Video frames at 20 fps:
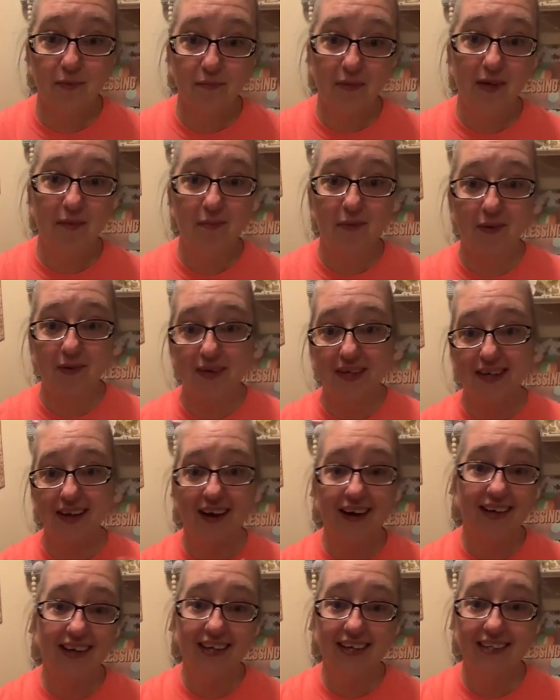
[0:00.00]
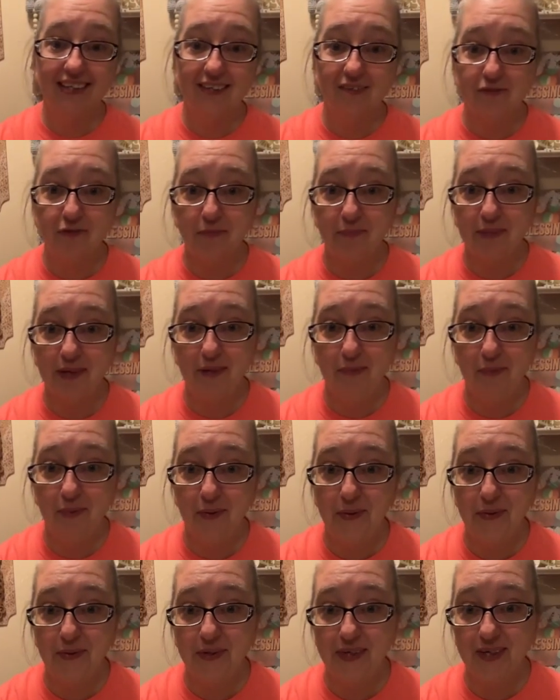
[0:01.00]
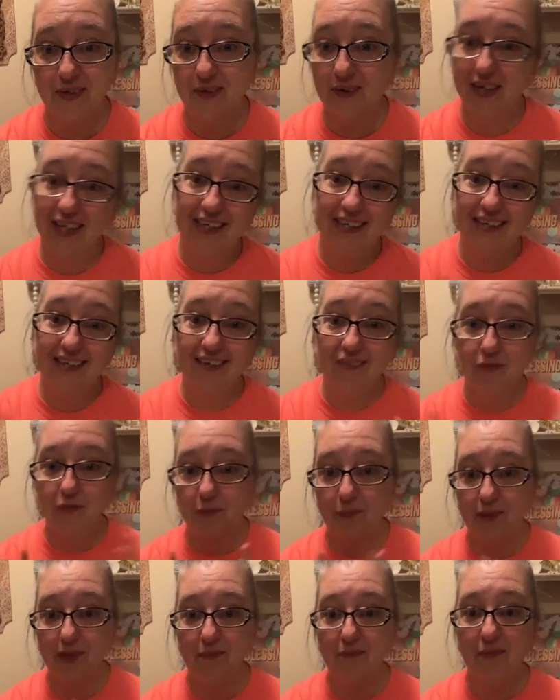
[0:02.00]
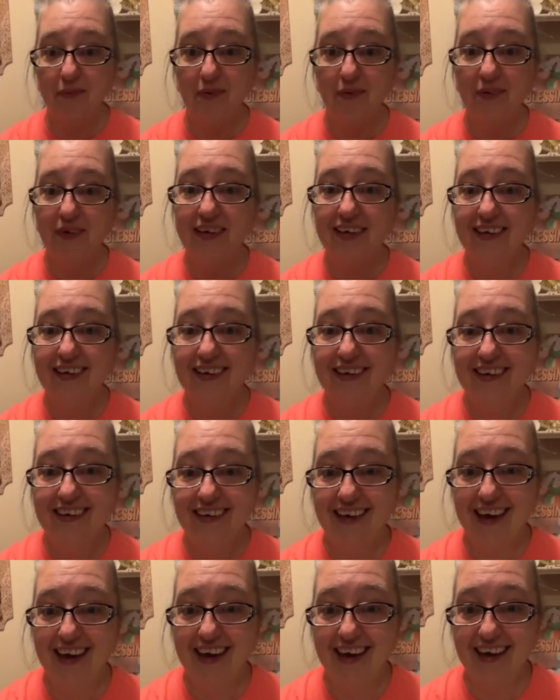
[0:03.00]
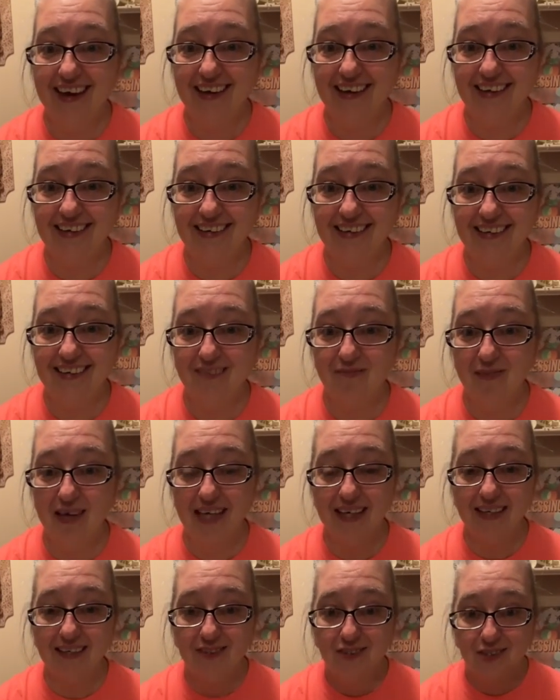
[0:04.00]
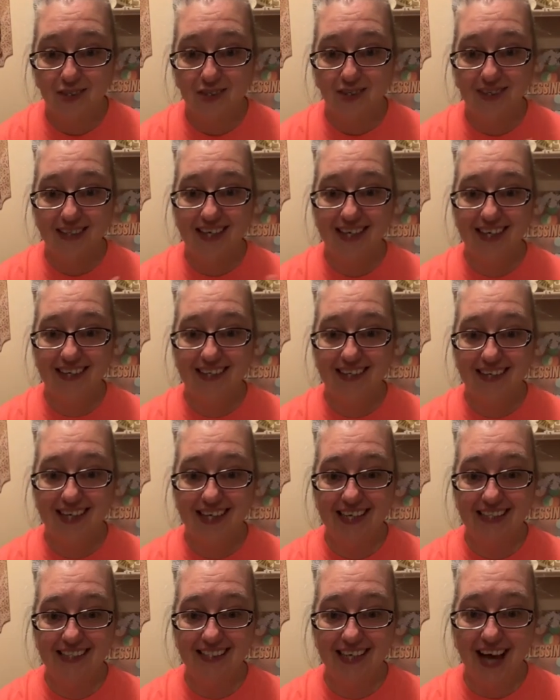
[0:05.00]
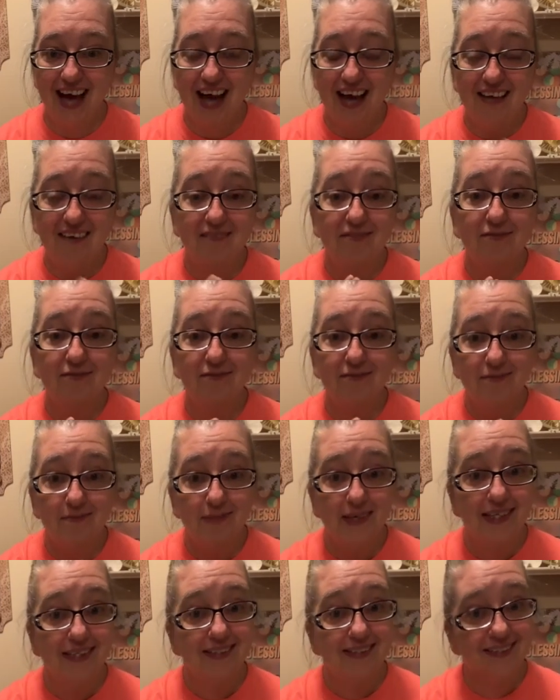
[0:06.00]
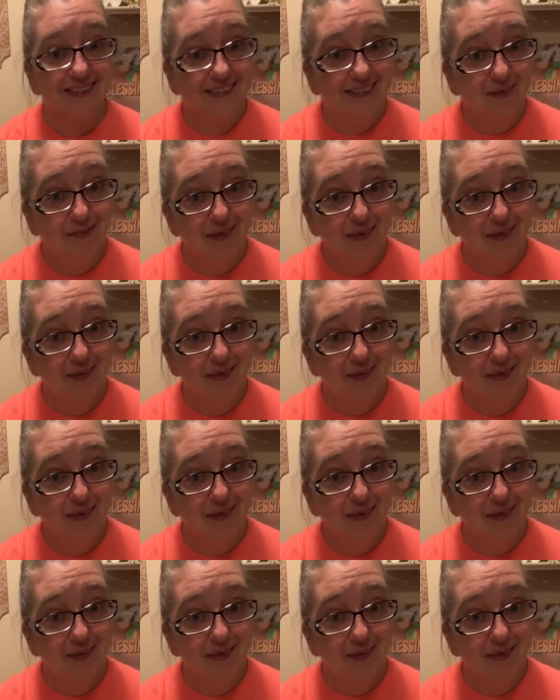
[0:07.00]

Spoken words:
different people and hugging different people and greeting different people and making sure that, because I have been